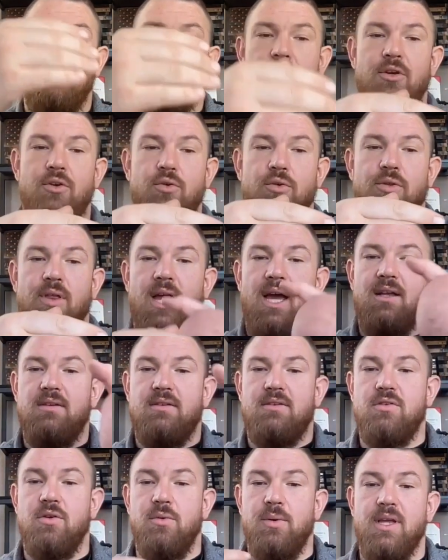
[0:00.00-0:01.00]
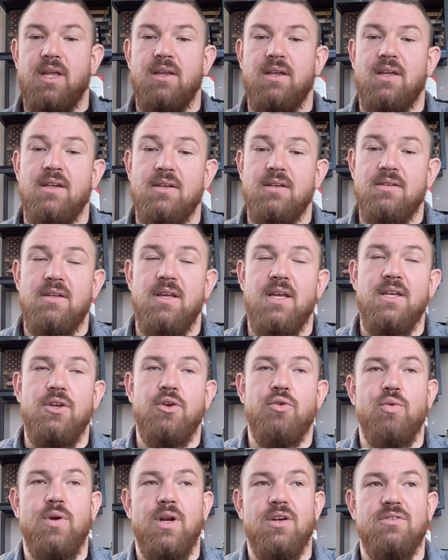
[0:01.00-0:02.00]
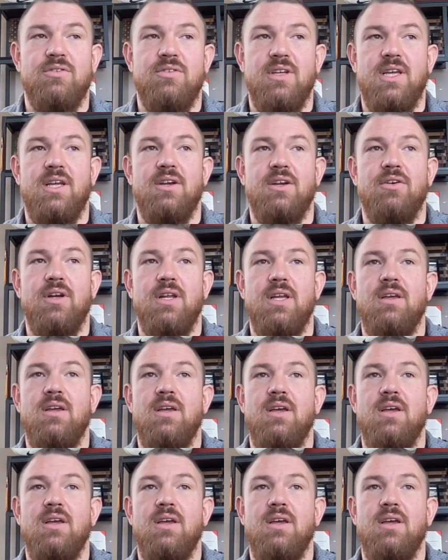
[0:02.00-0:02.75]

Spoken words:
and we do that so we can continue rear security.